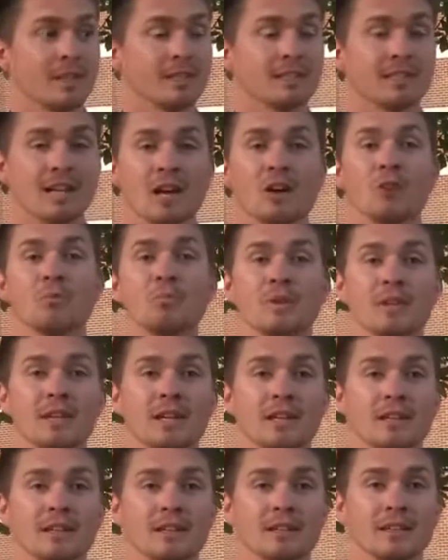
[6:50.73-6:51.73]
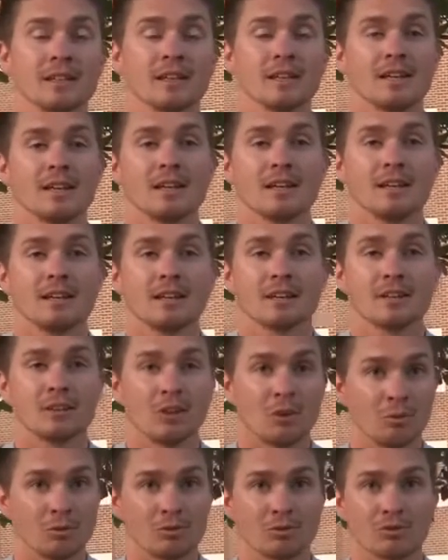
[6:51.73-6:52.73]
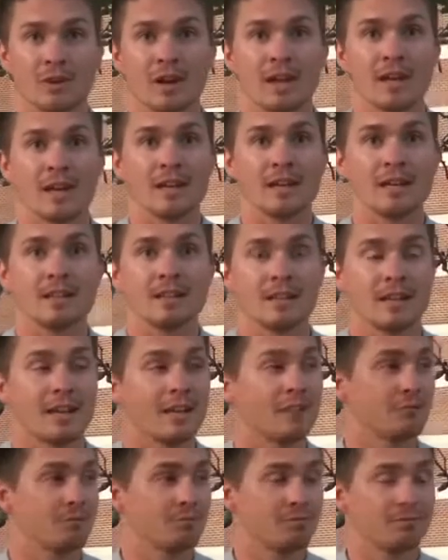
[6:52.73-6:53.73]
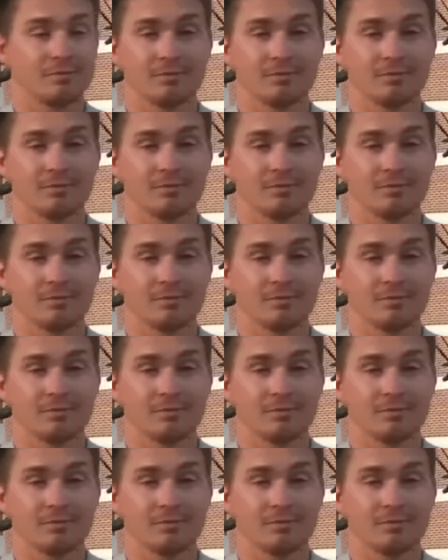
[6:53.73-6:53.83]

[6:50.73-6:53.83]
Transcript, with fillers: He's helping global trade as